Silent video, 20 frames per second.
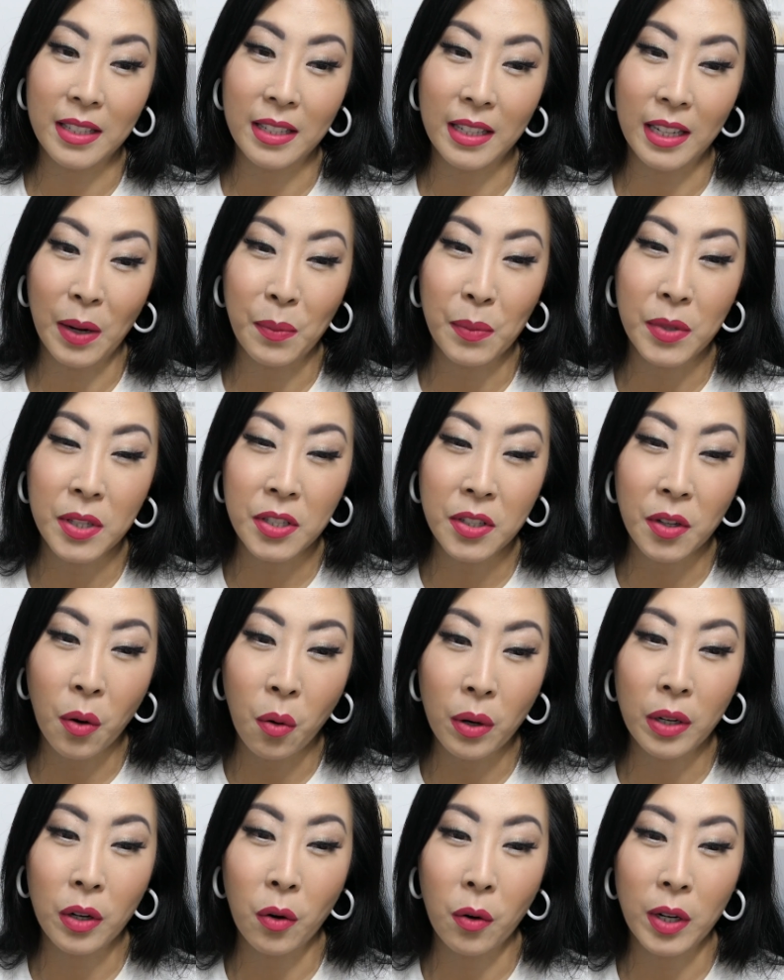and I'm so
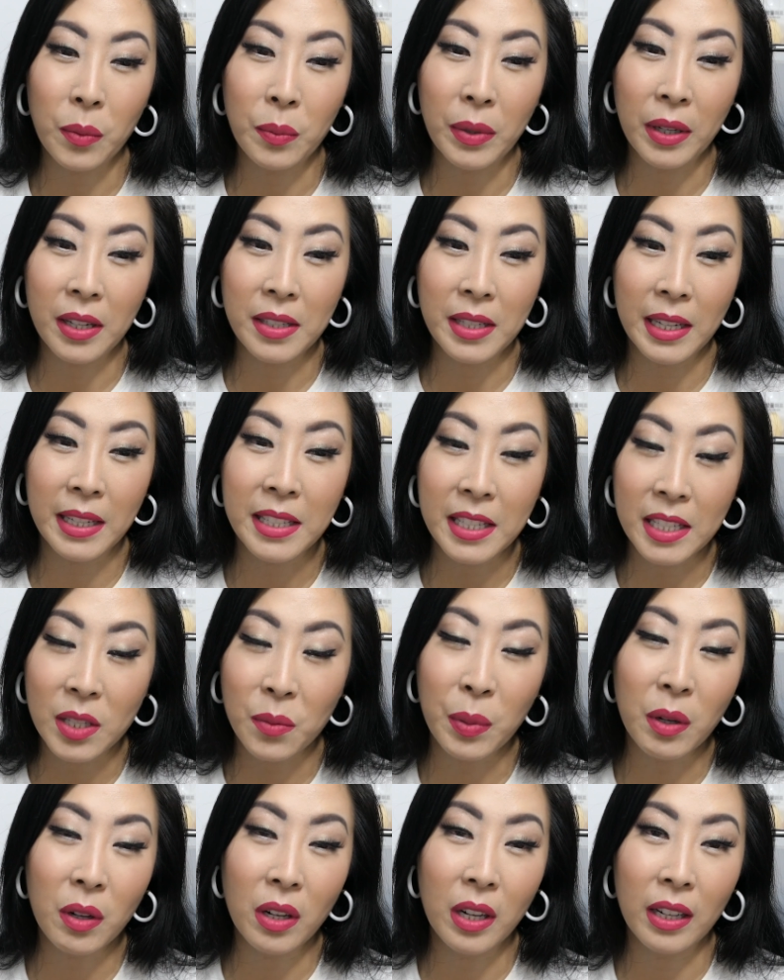annoyed because I
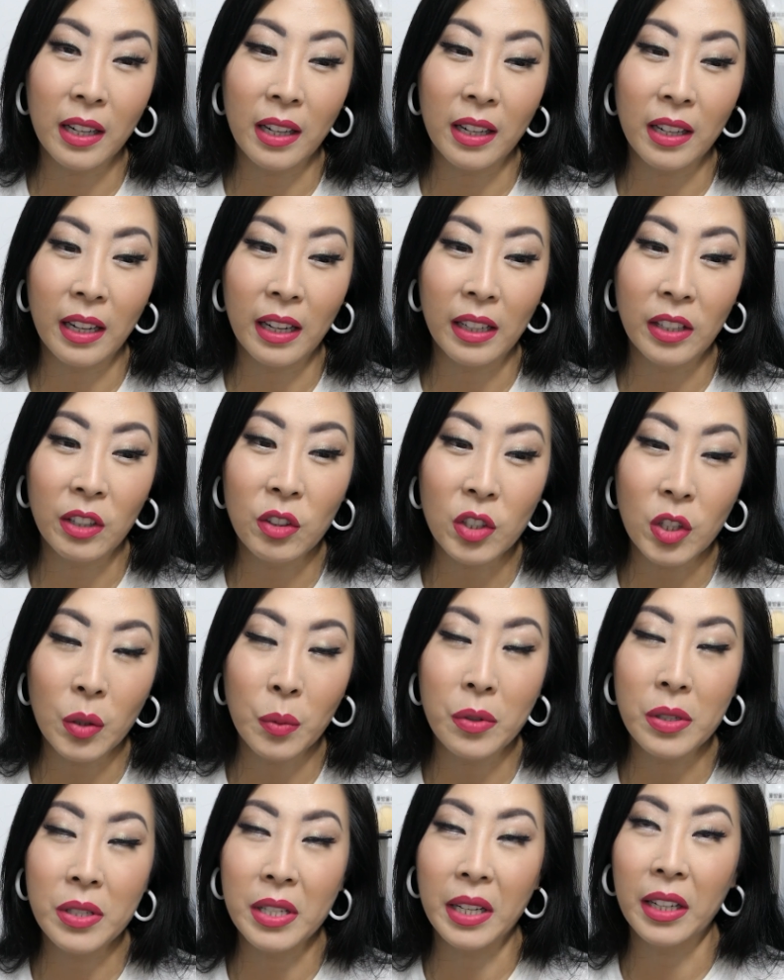disputed it and YouTube
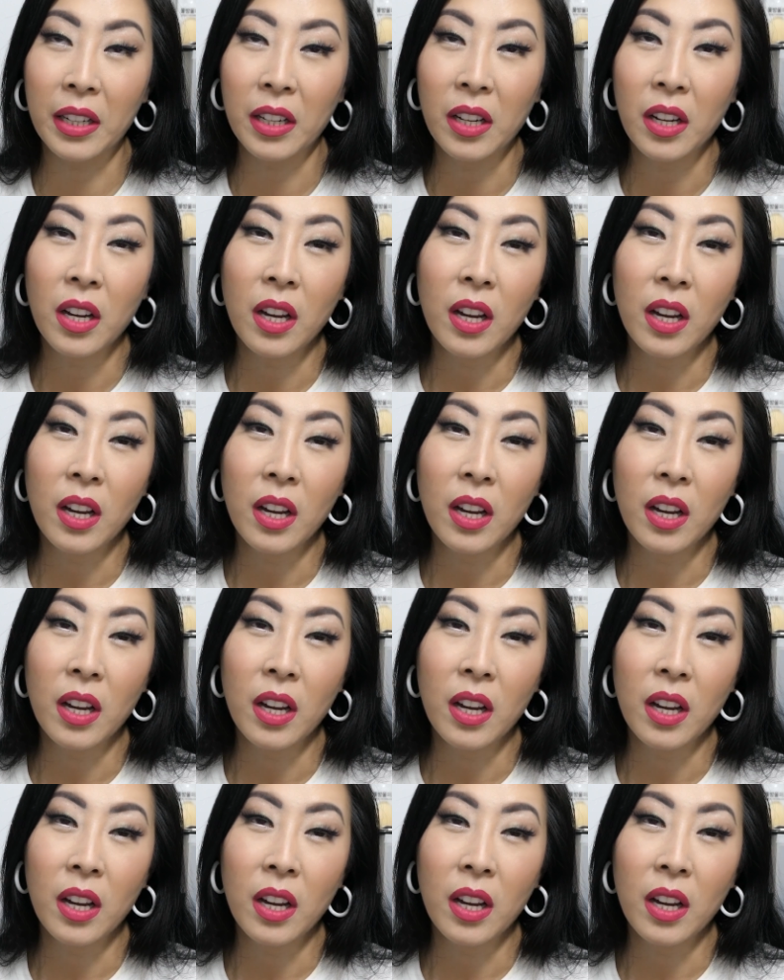was like,